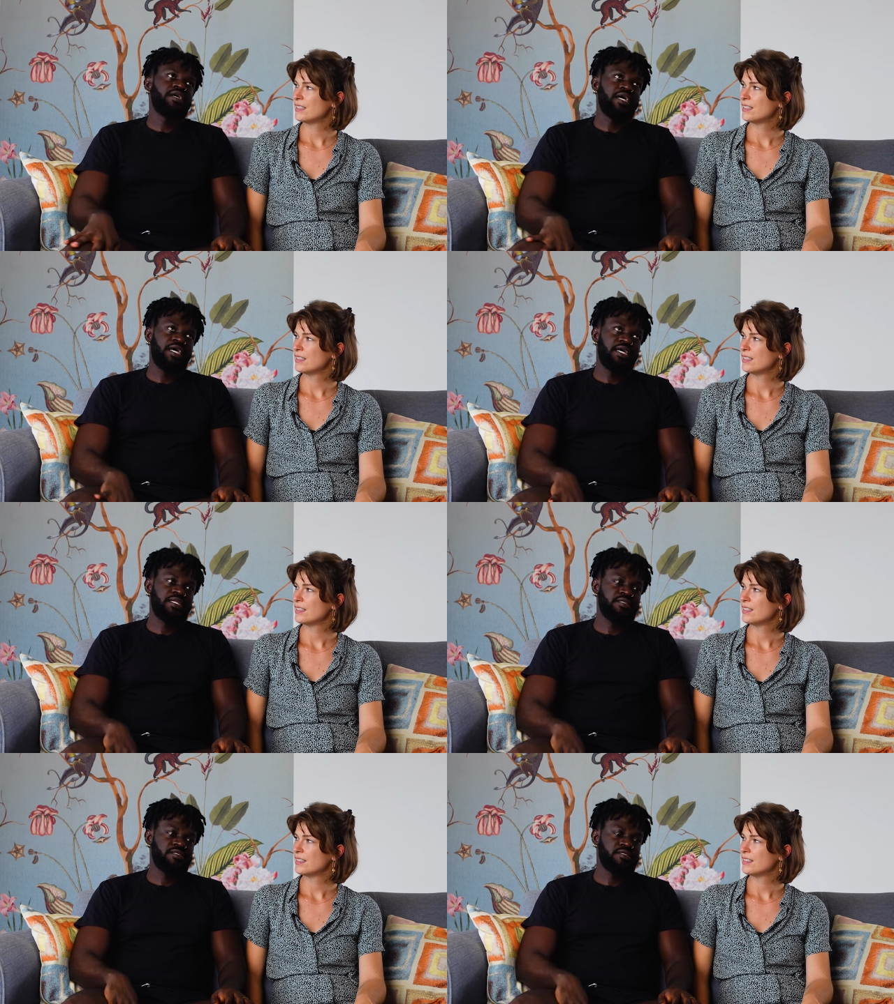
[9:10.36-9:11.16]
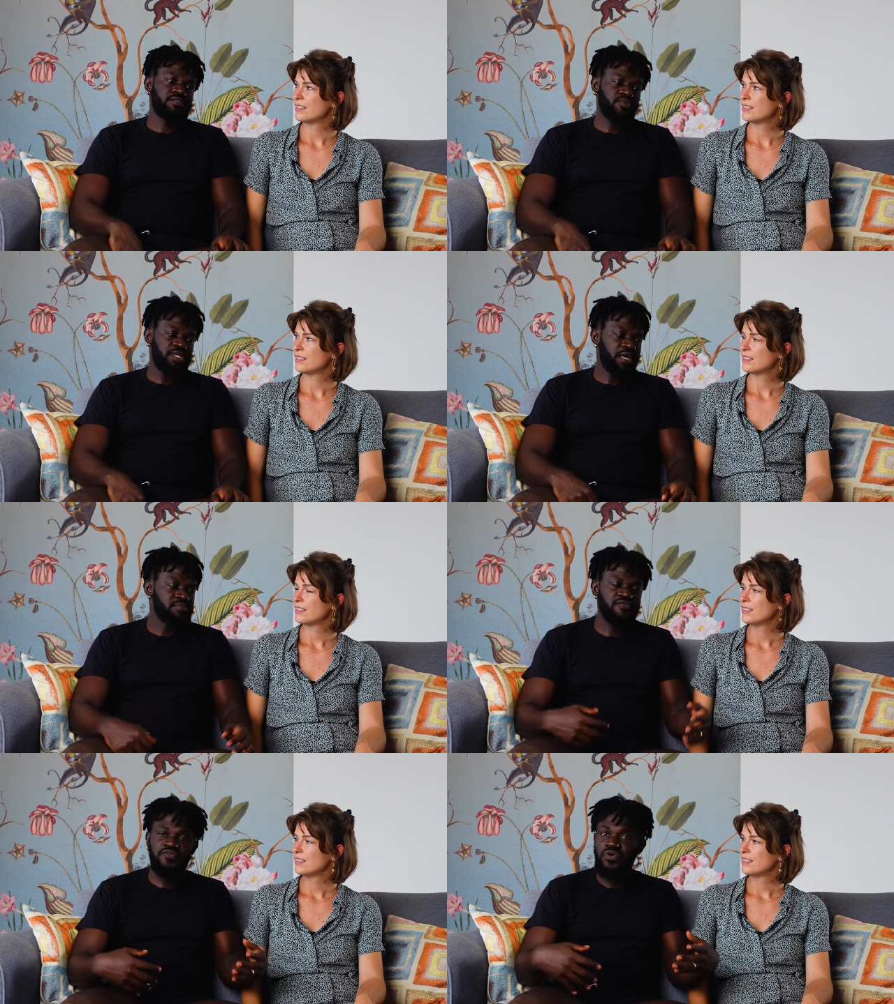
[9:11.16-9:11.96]
Speaker 1: And when it
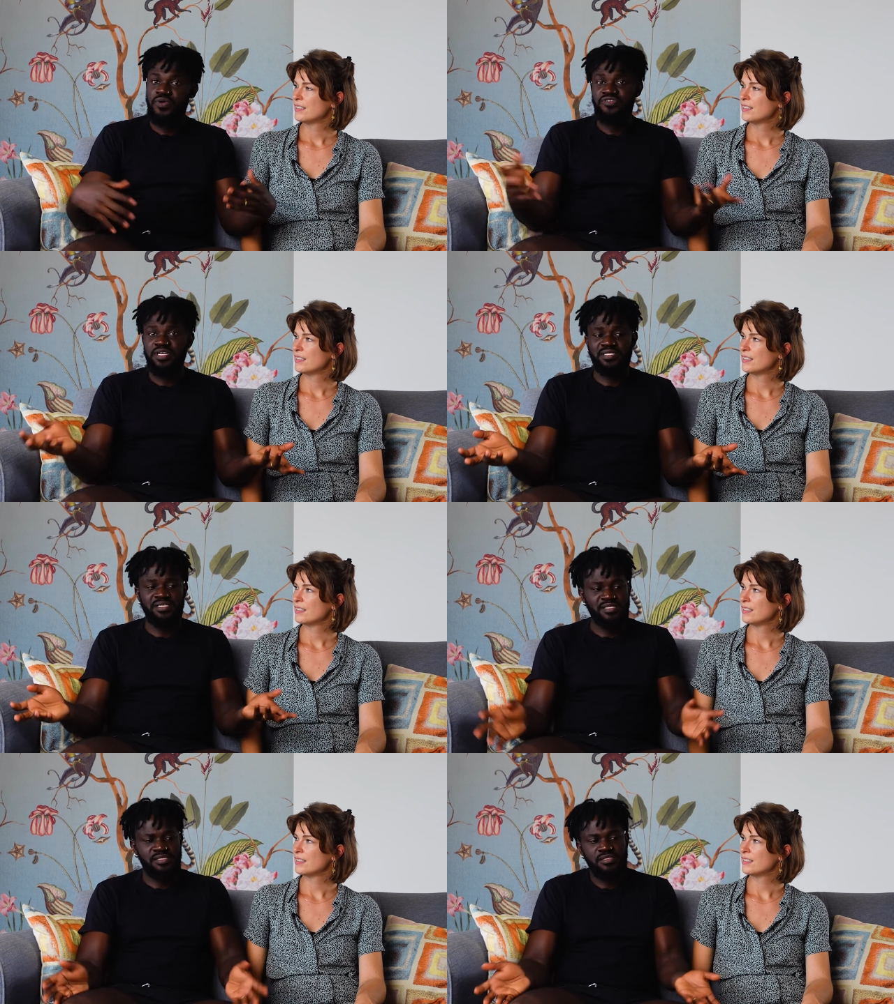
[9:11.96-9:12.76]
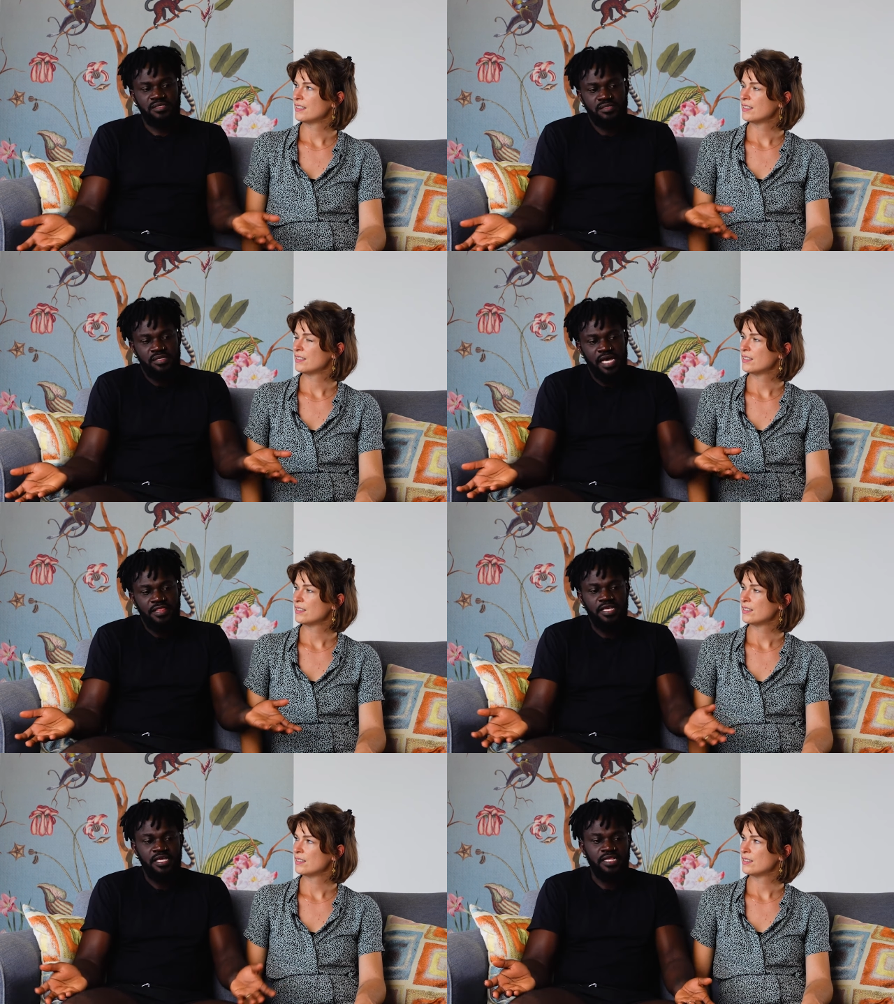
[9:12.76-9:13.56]
comes to flowy dresses, I
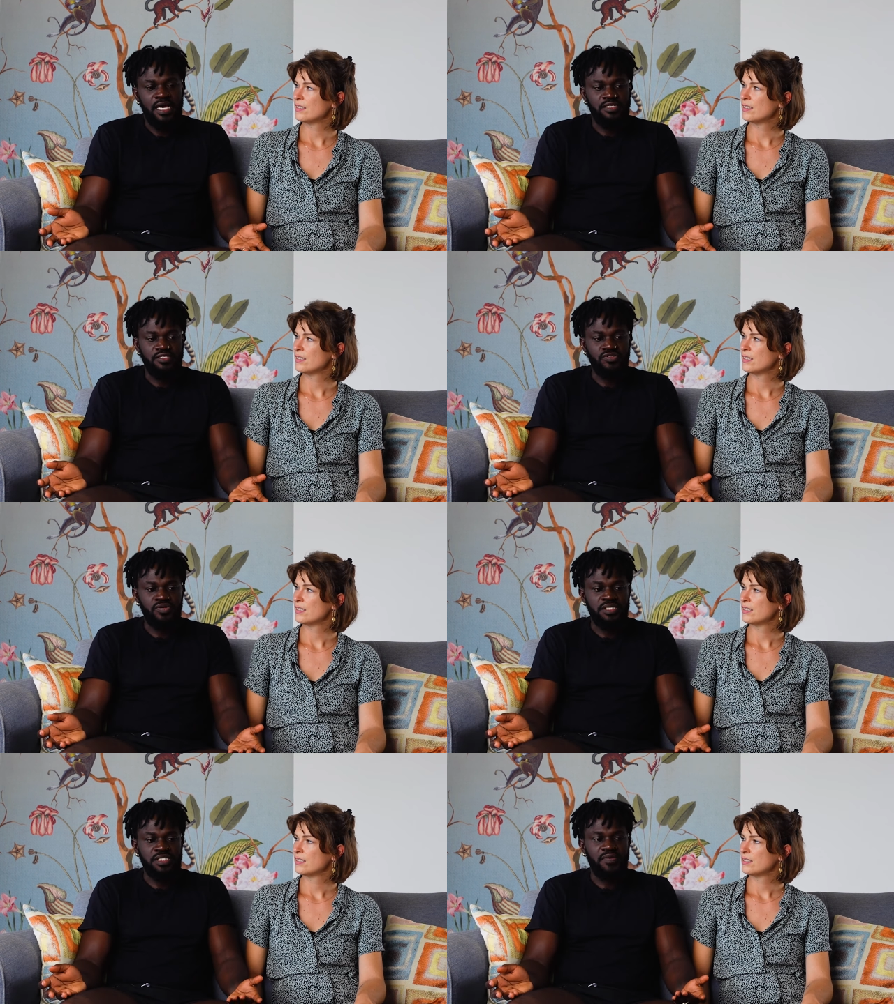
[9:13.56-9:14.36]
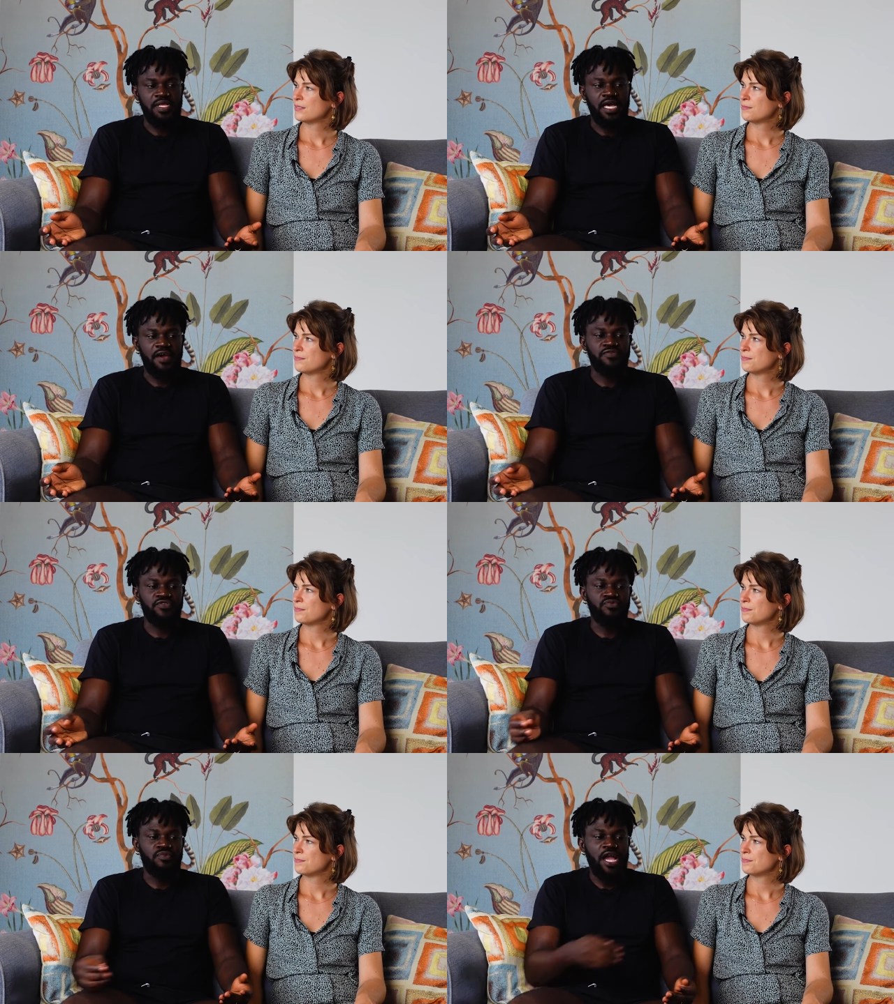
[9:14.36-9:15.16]
think that you don't necessarily have
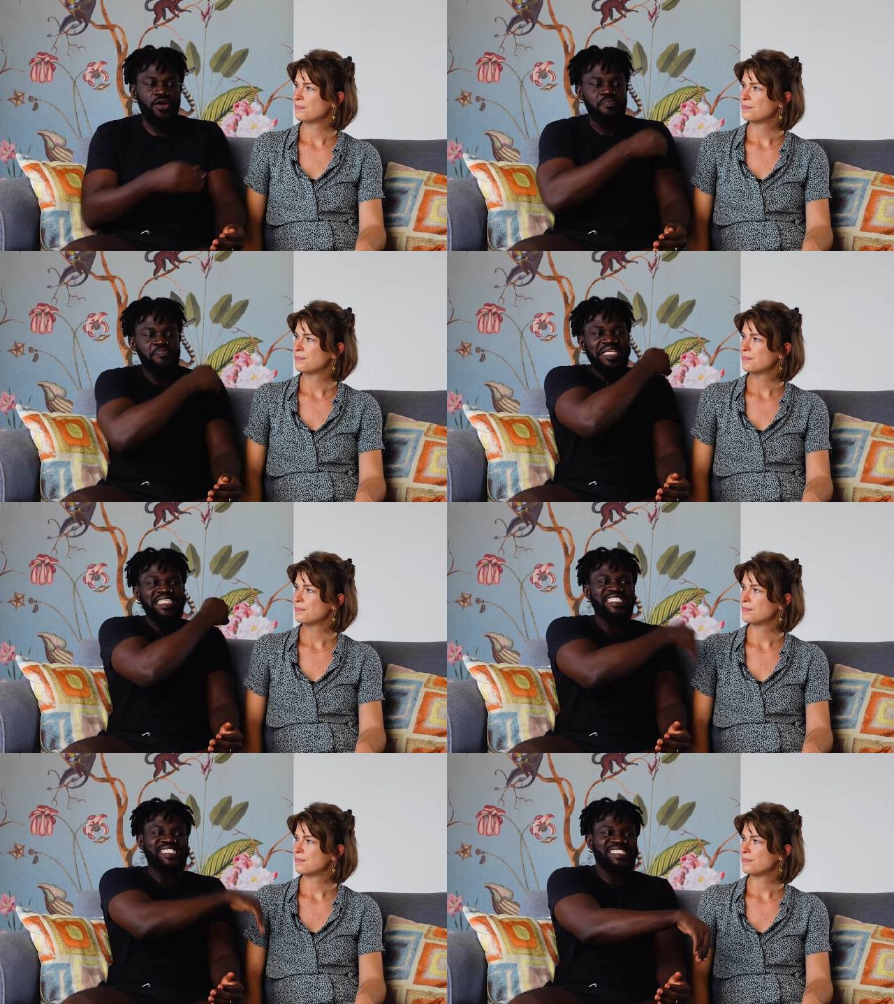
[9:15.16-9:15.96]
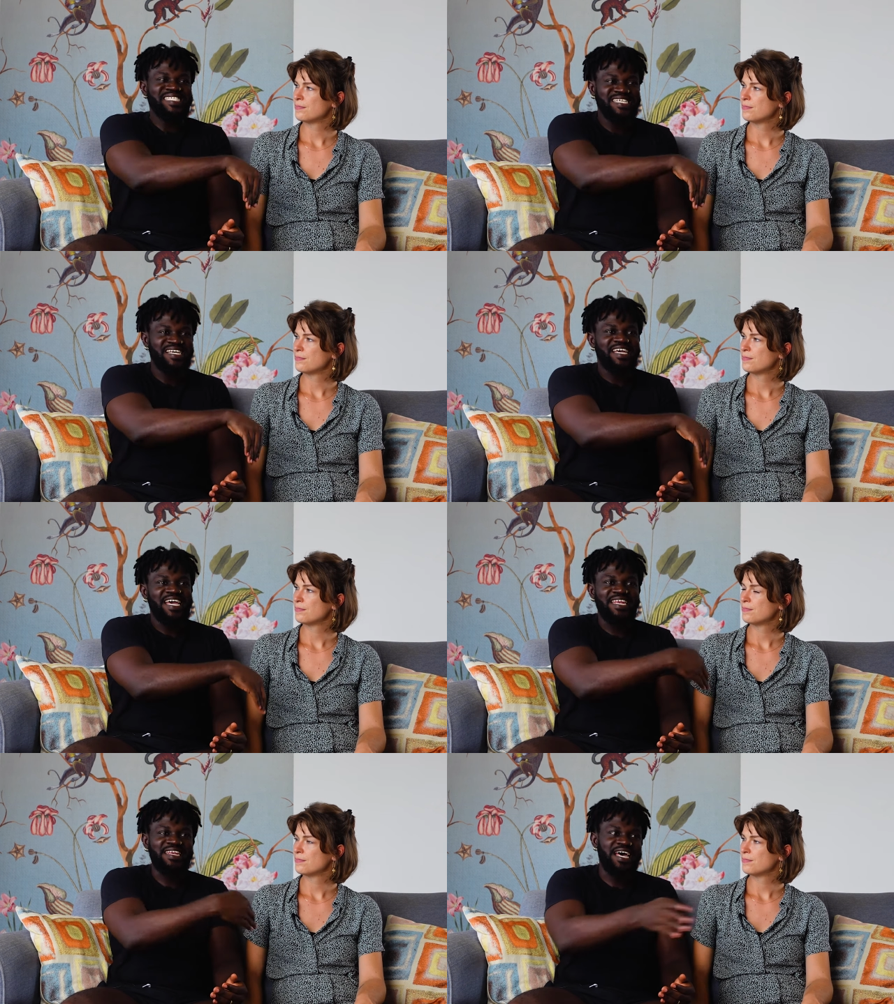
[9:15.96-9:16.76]
to iron pleats
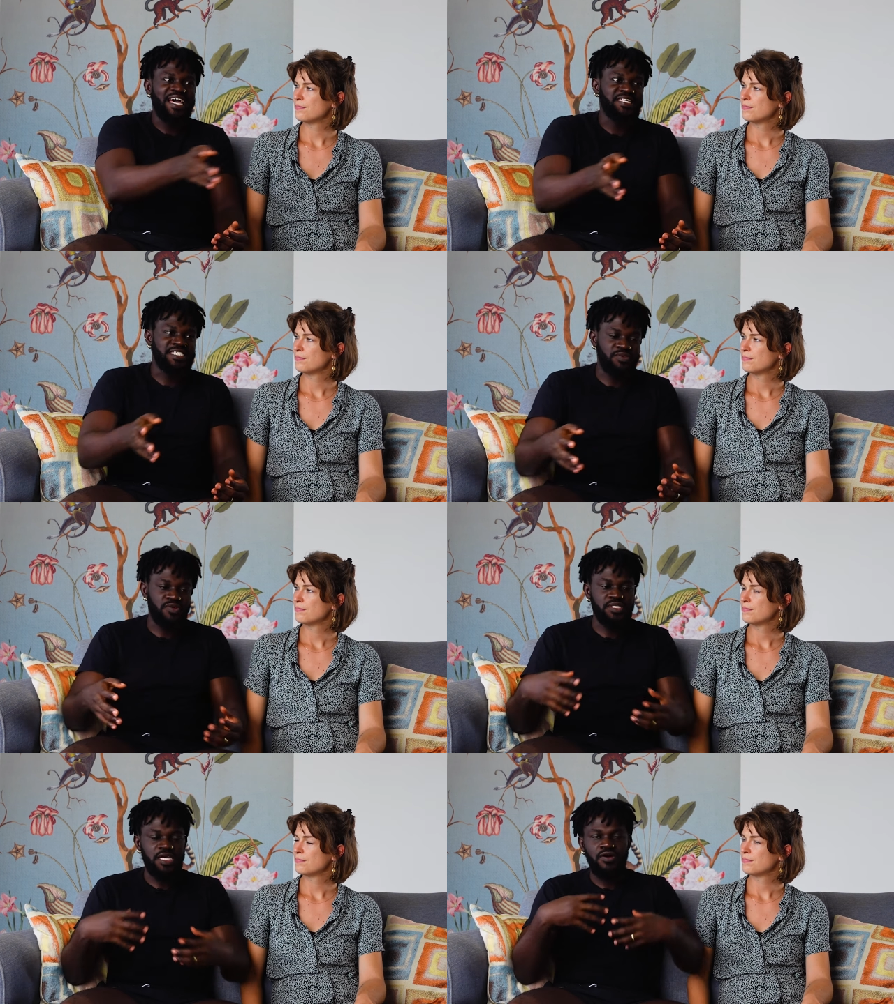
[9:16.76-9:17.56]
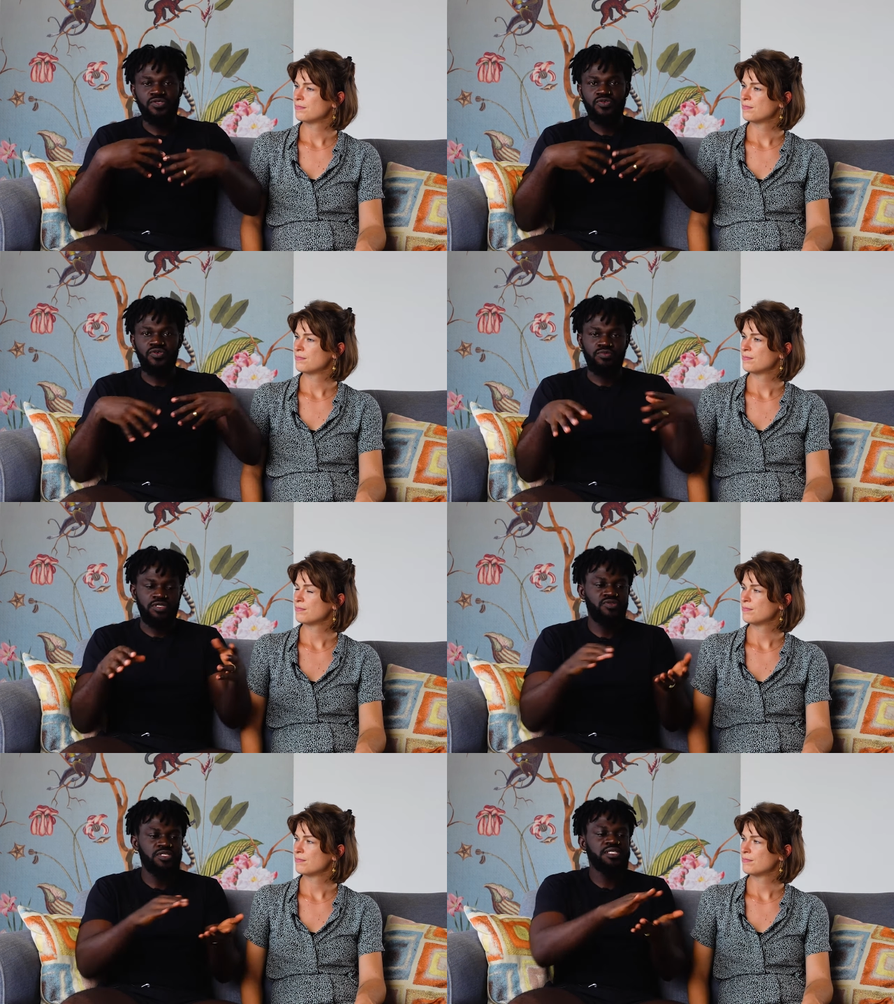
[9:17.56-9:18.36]
and lines because they are also,
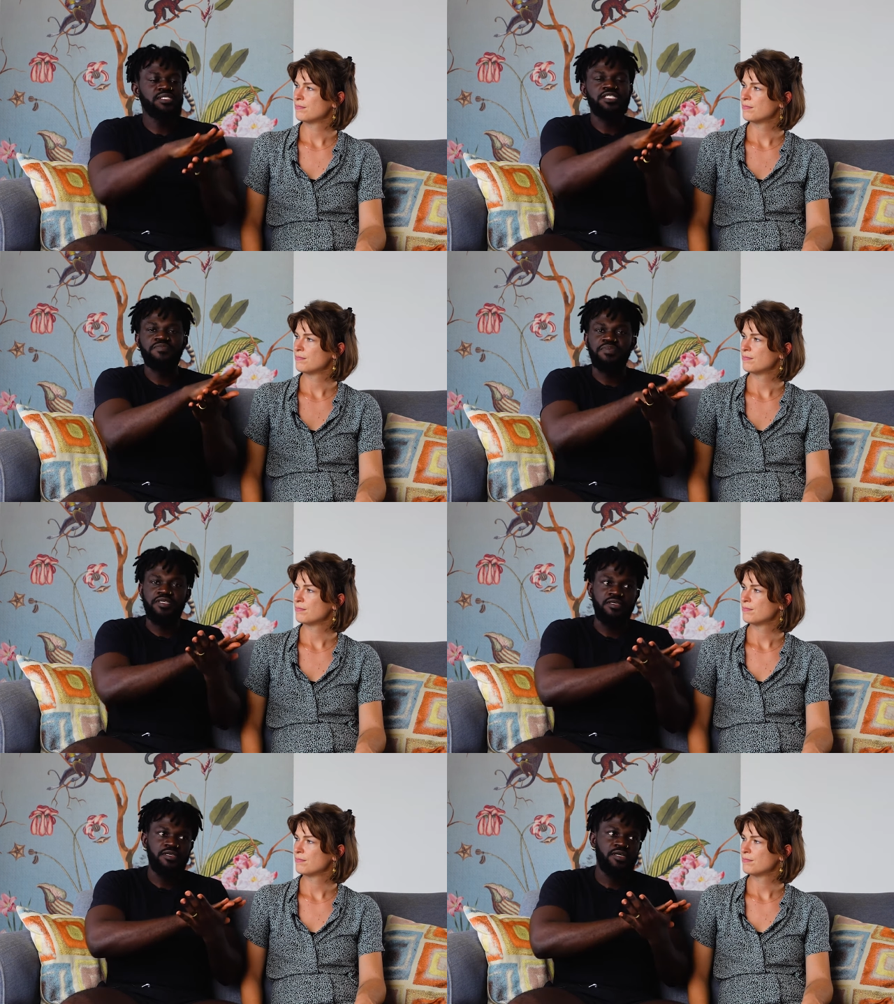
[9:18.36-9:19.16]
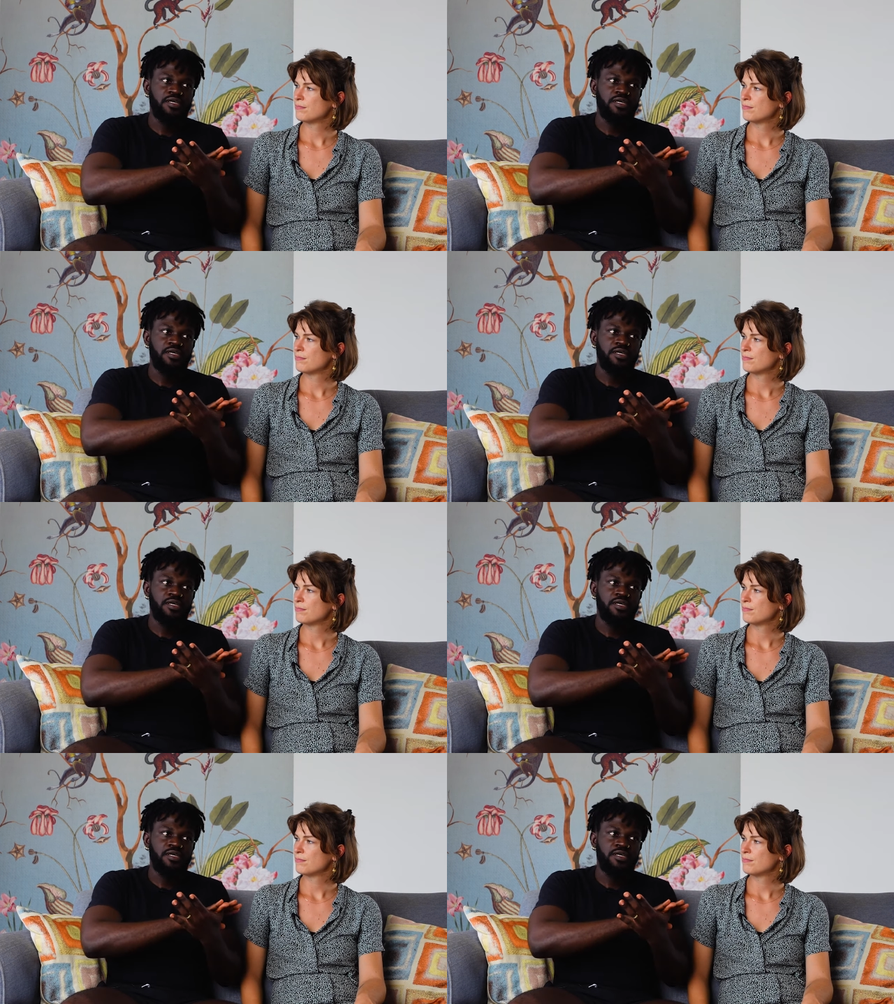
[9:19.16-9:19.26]
you know, they just need to be